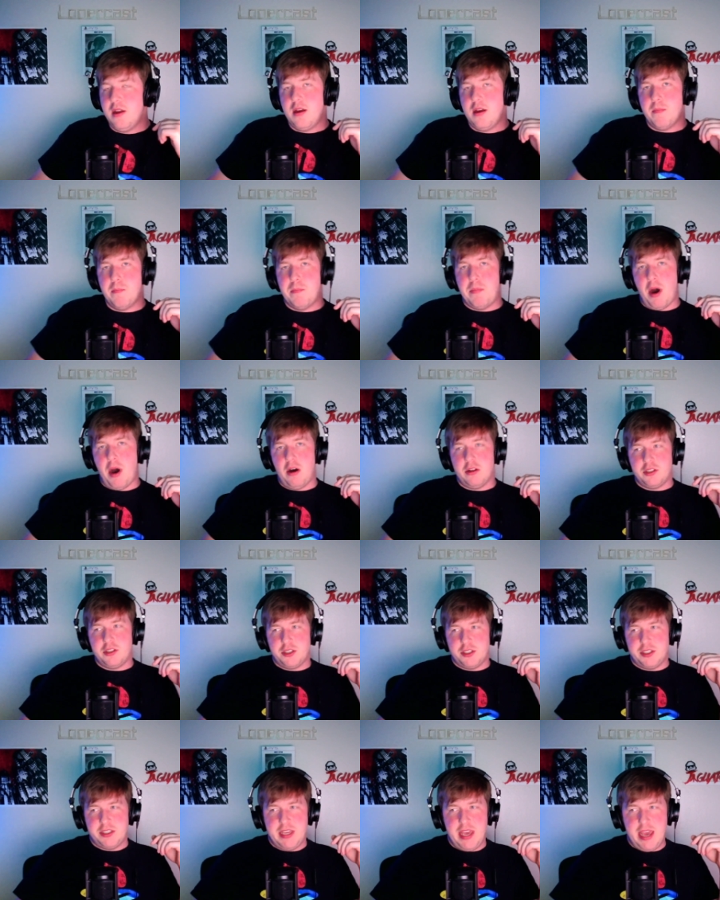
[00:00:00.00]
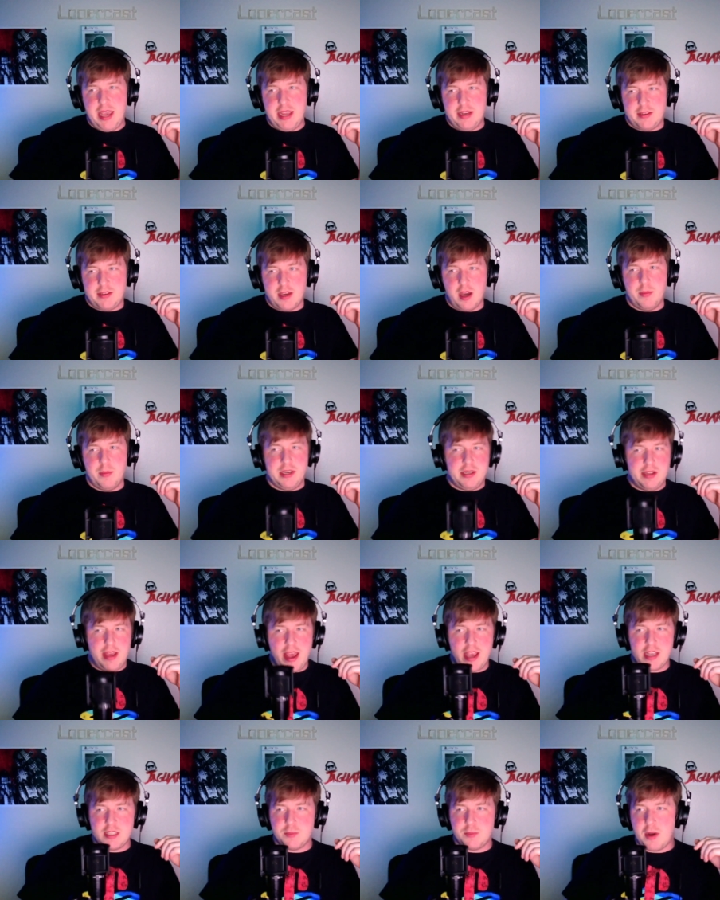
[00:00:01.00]
Baldur's Gate coming to
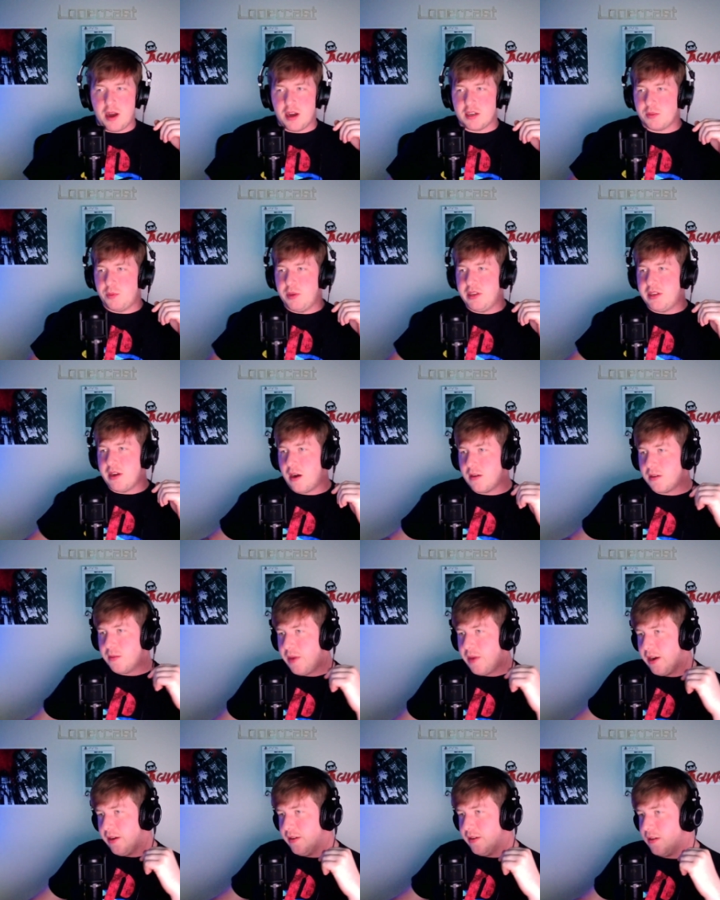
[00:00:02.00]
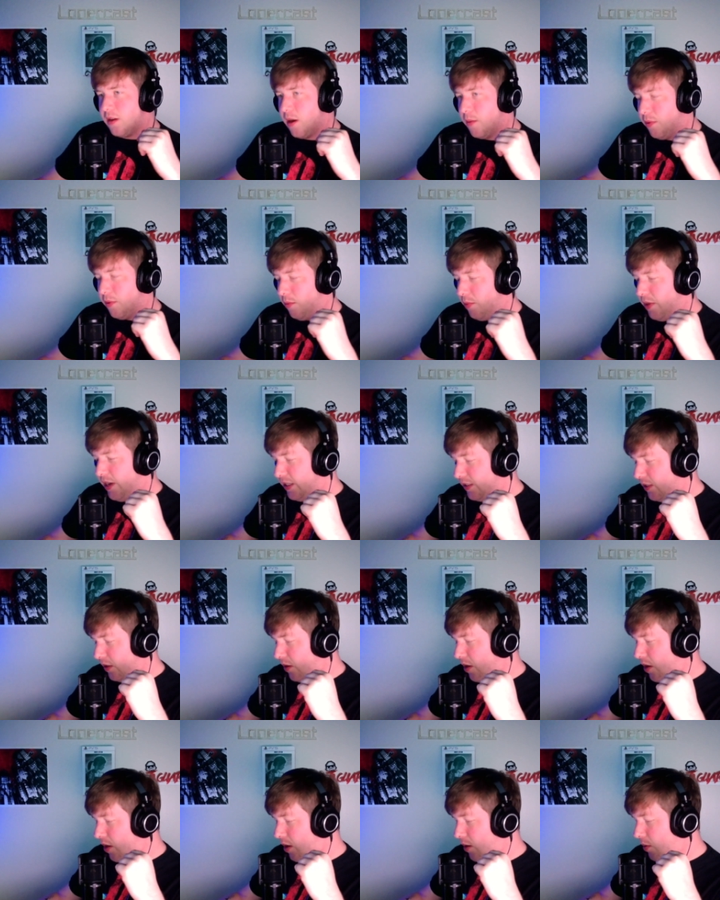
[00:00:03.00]
Xbox. We talked about it a couple weeks
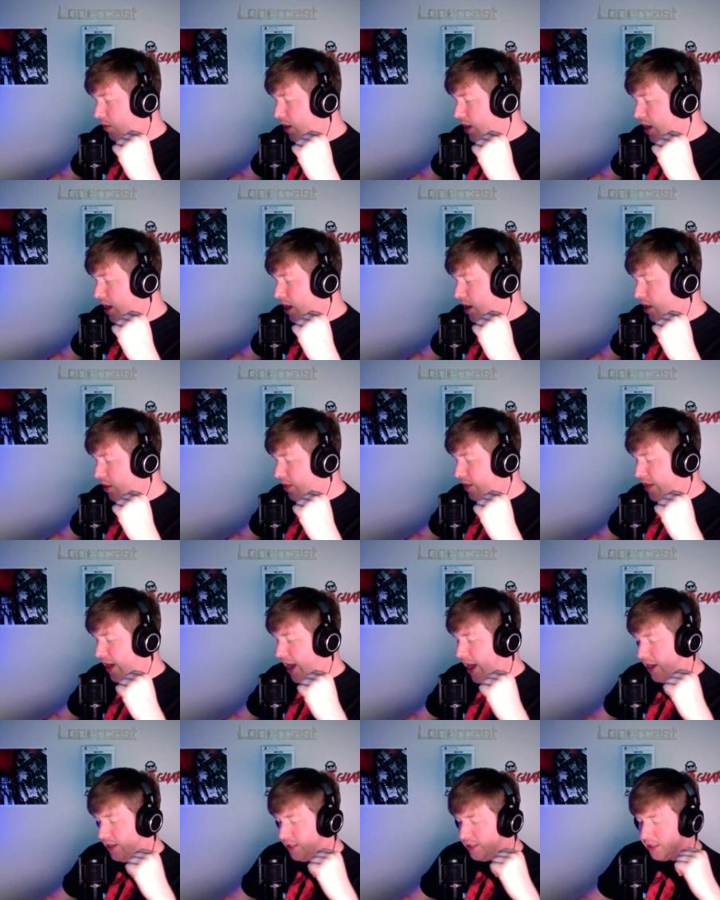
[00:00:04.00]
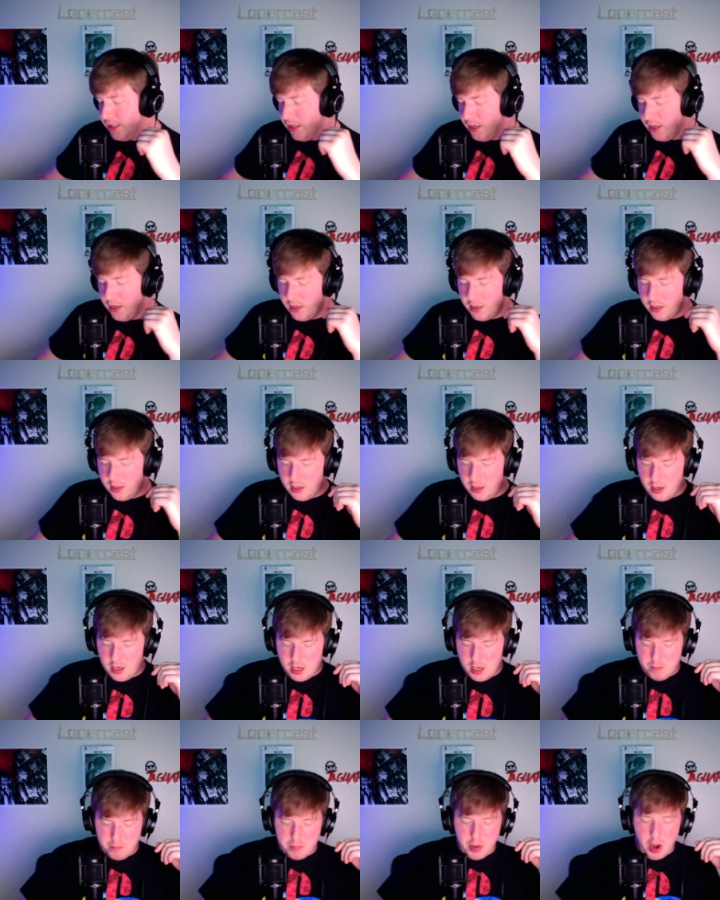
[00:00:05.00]
ago that uh,
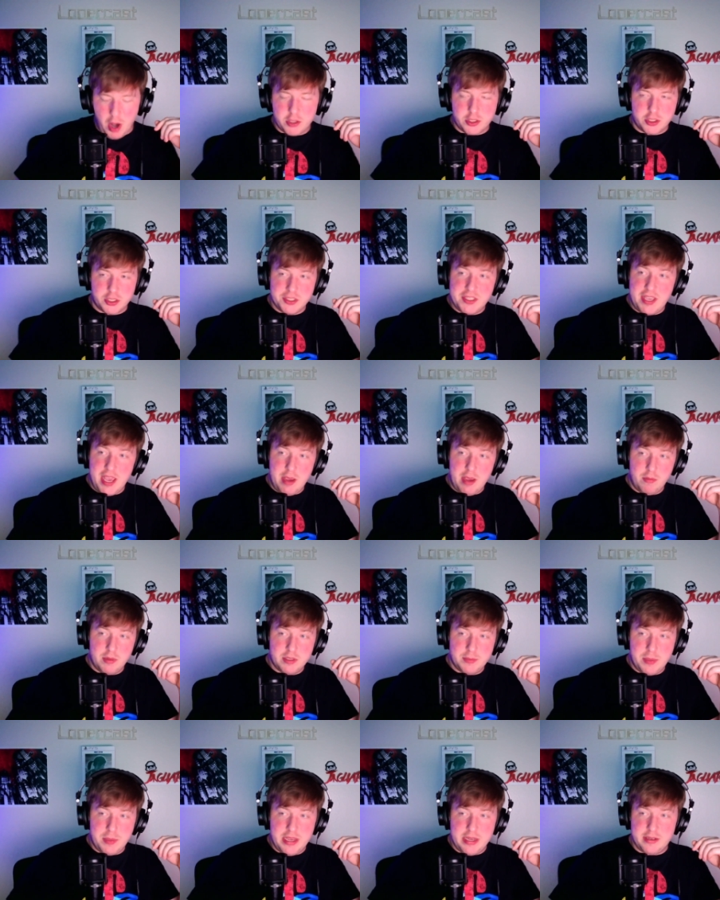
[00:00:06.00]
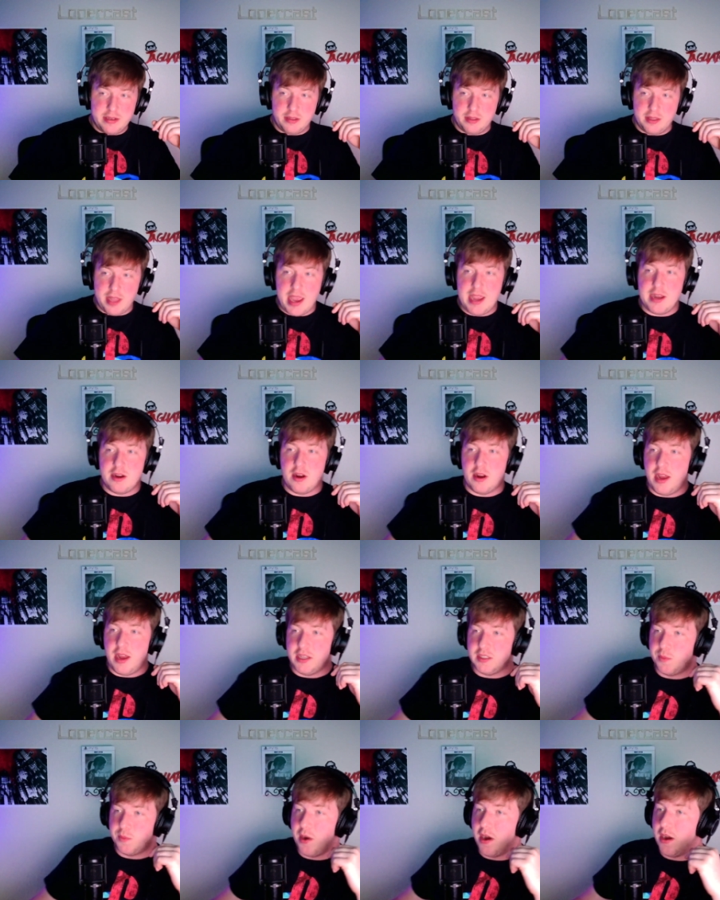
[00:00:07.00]
Baldur's Gate was being delayed on
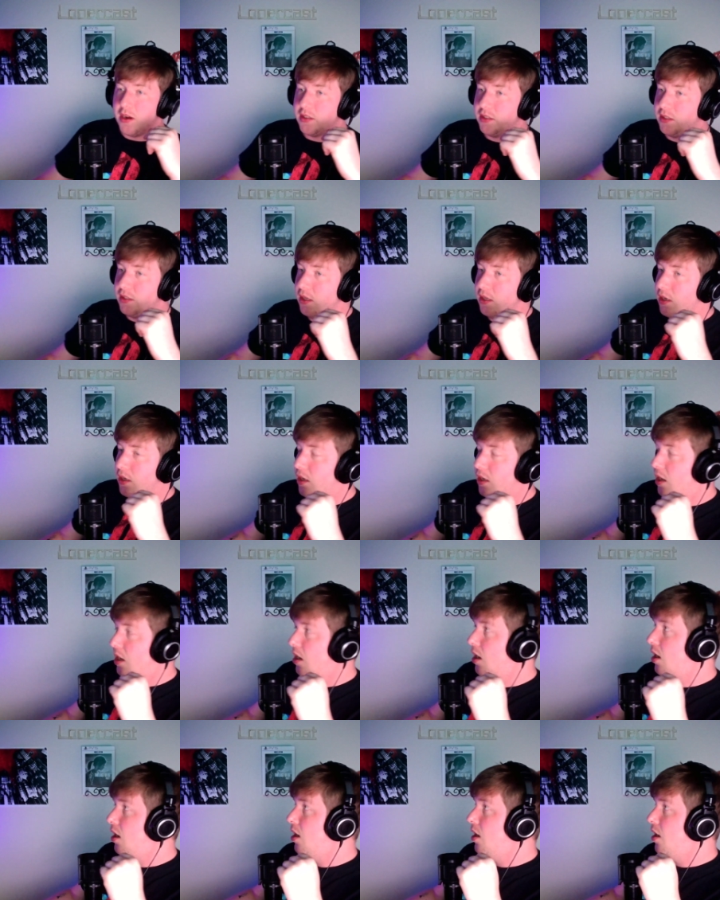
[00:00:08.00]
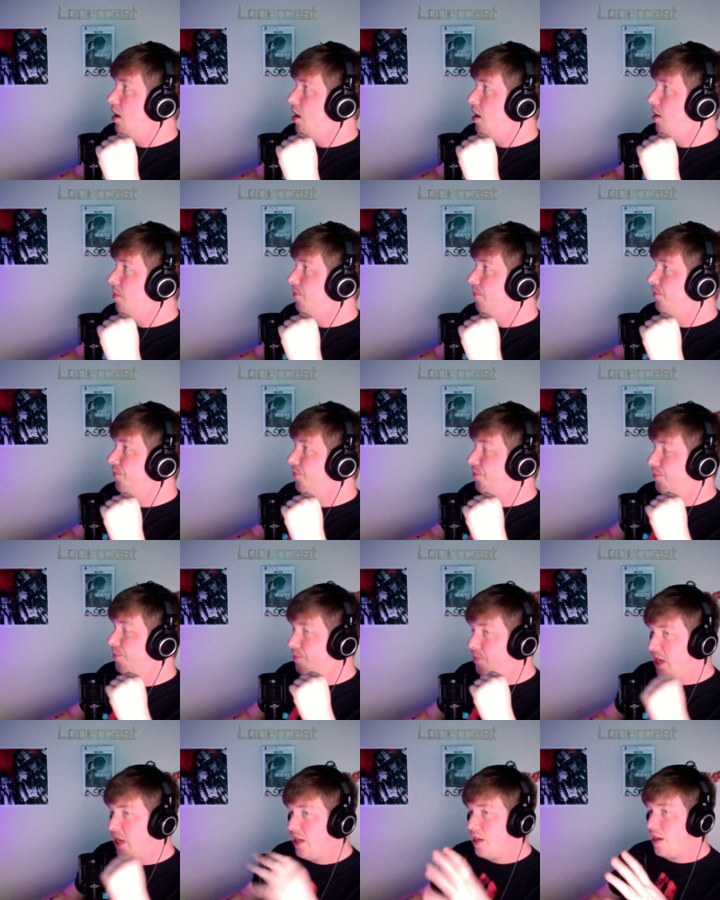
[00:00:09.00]
Xbox um,
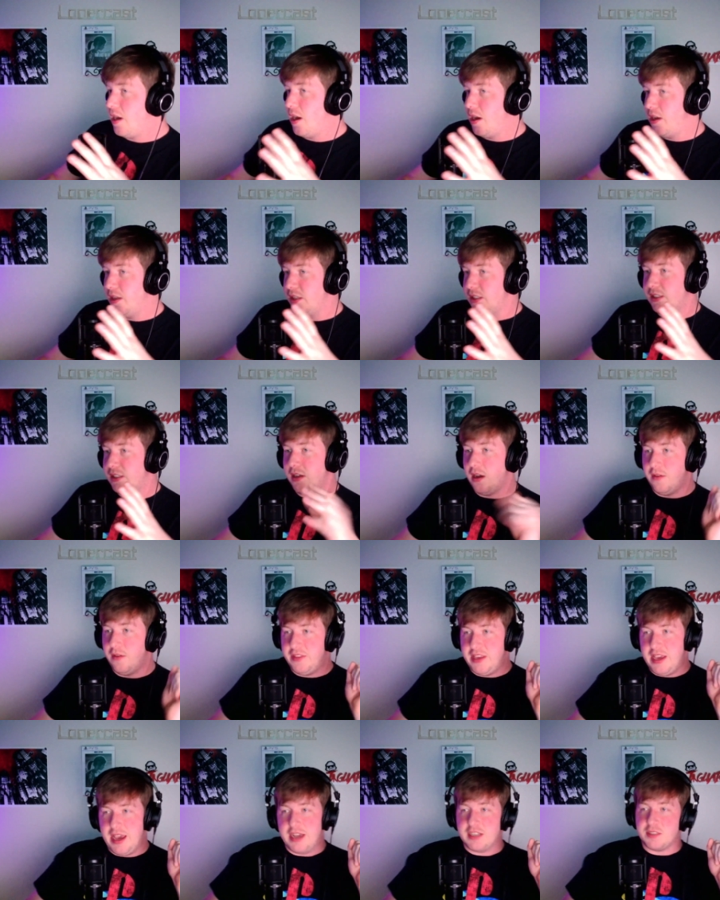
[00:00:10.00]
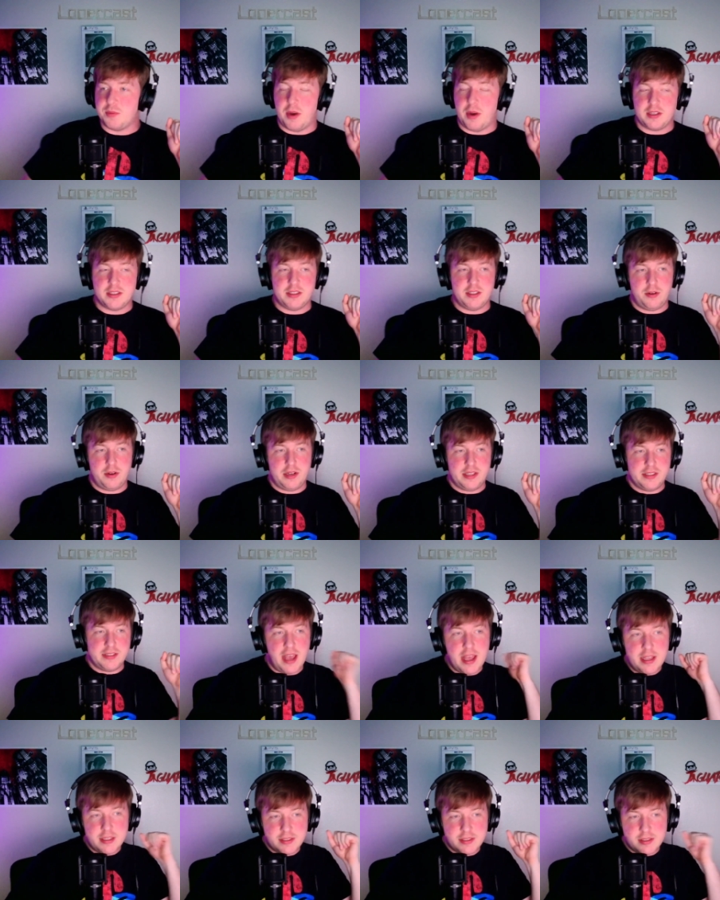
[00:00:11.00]
because of the Xbox Series
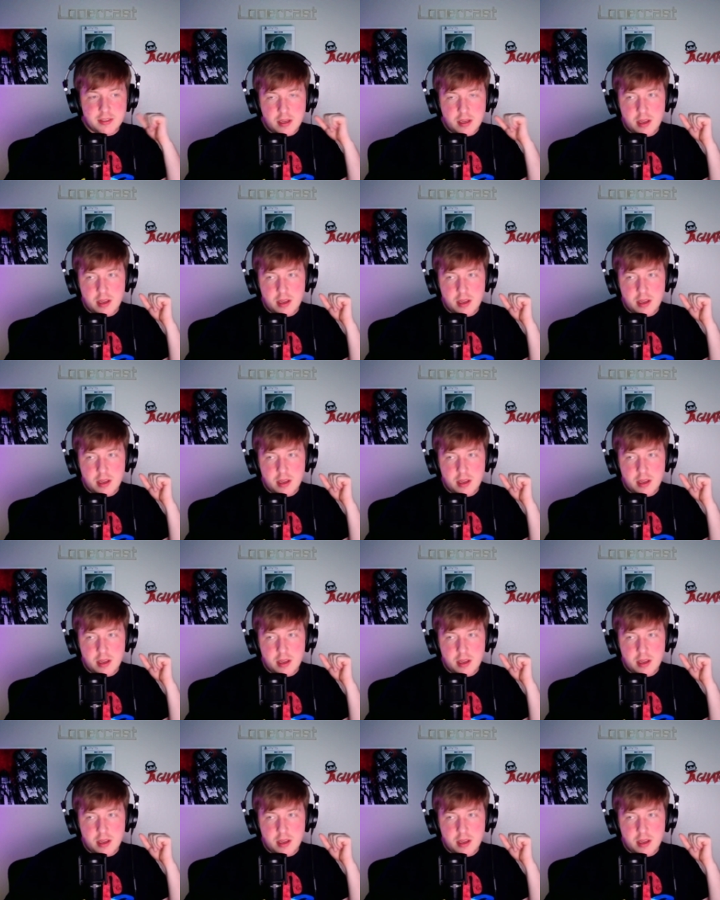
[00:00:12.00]
S.